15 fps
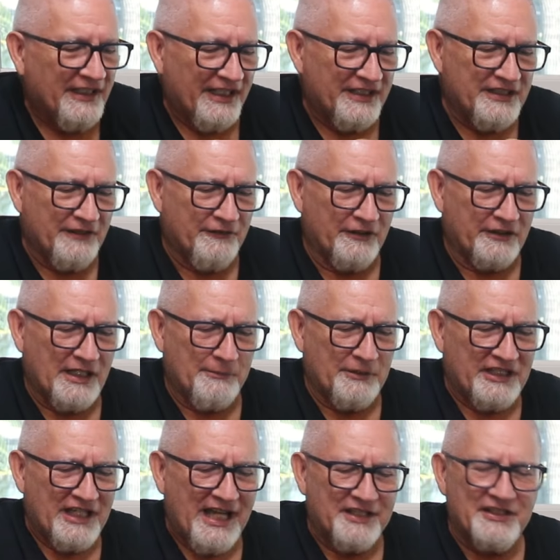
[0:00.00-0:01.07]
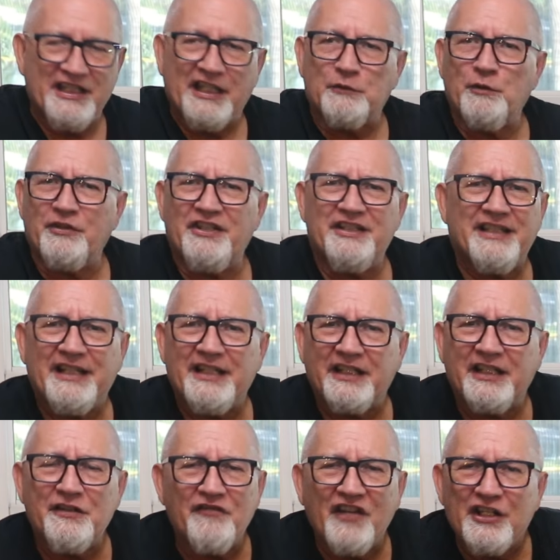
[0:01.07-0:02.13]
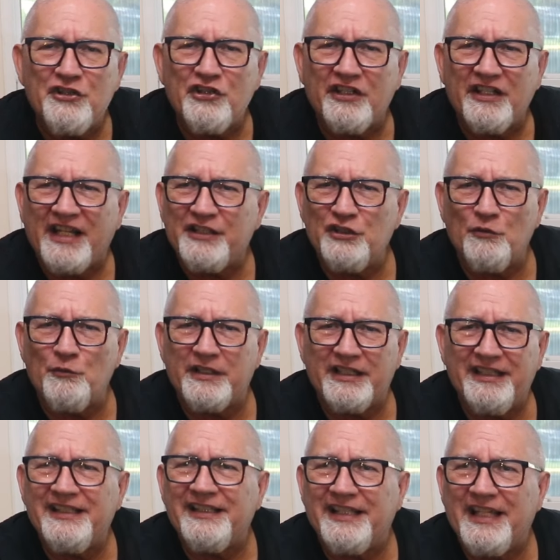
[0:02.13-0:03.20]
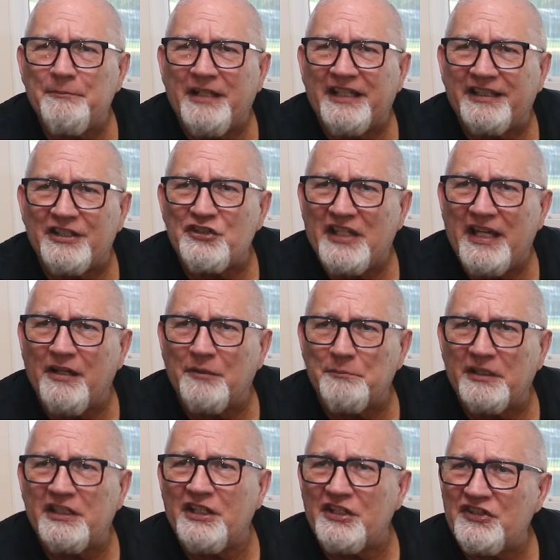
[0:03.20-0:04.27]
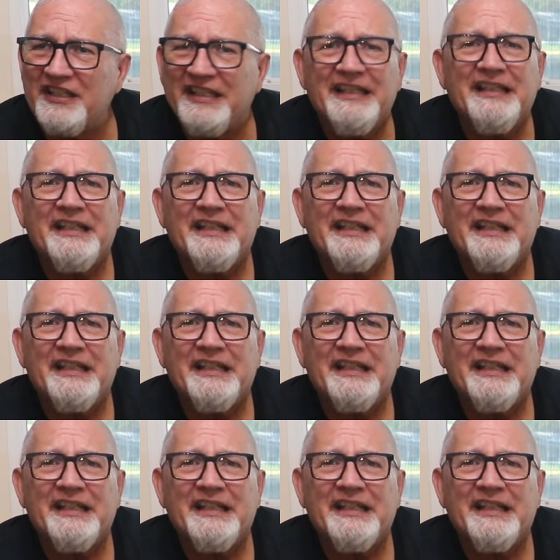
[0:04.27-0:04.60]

I'd never come in contact with it and at a convention I don't want to get a game like this out because